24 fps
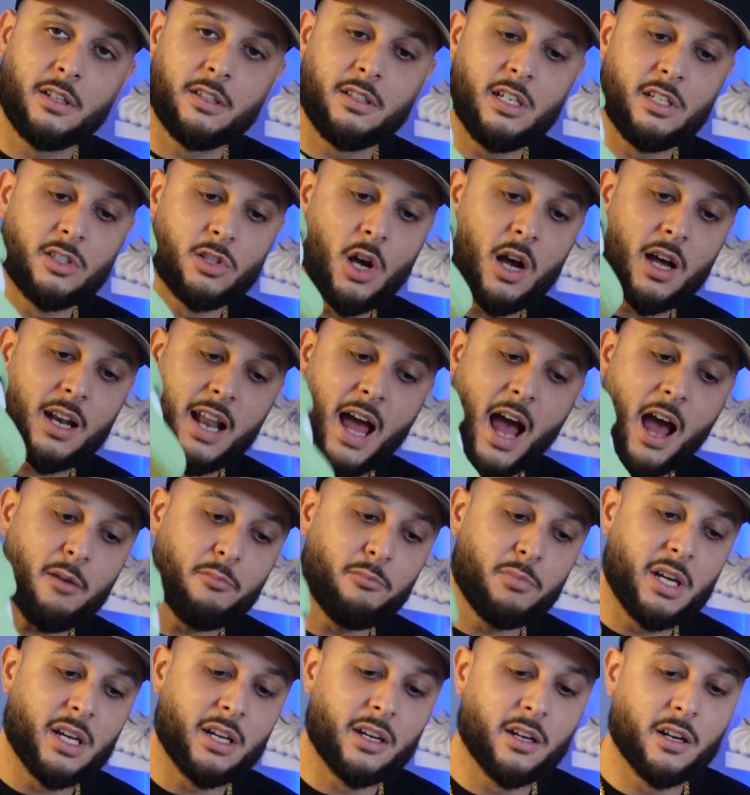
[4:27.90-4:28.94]
these are a
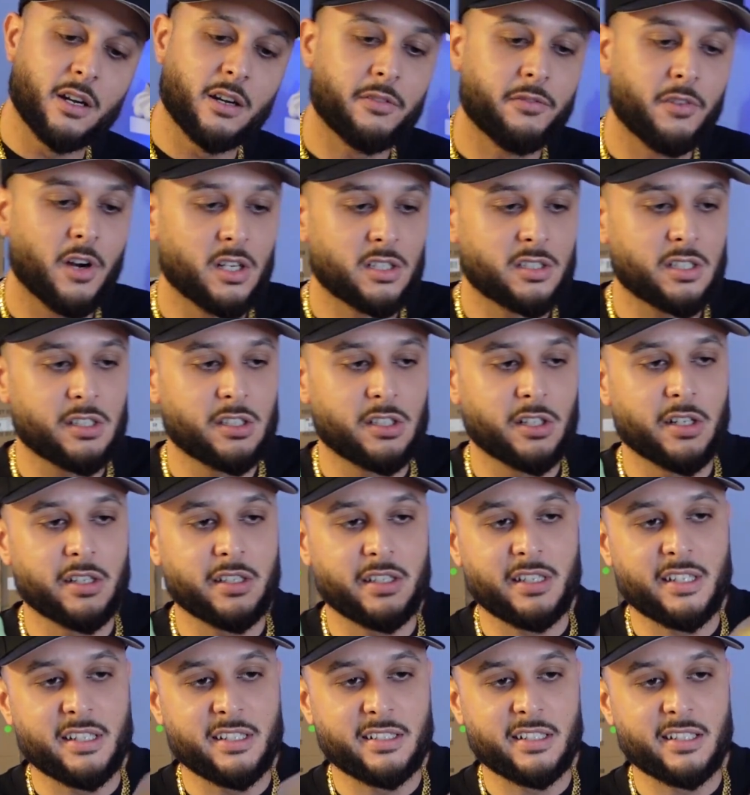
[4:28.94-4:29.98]
lot bigger versus your
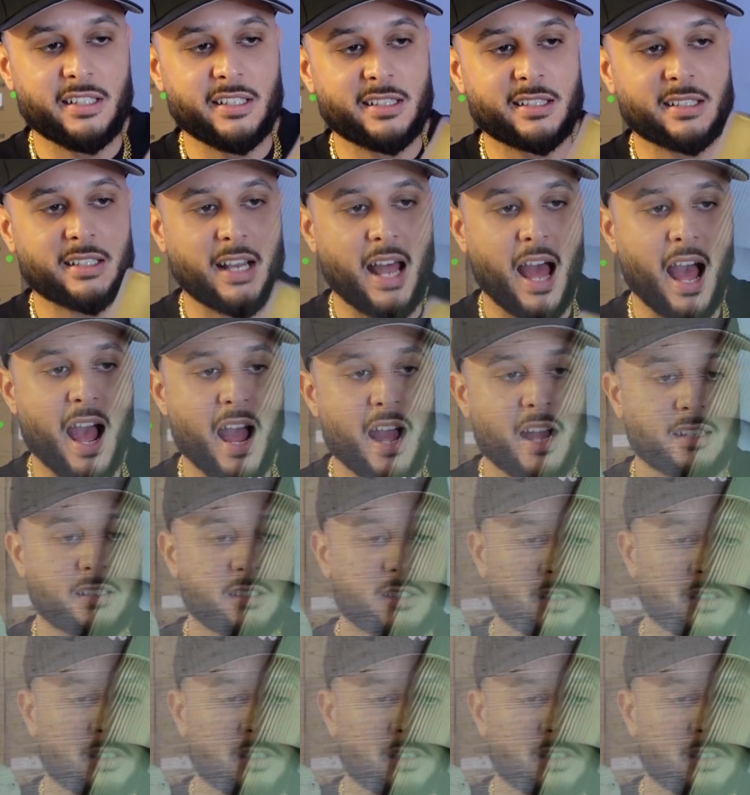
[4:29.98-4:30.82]
Yeezy slides.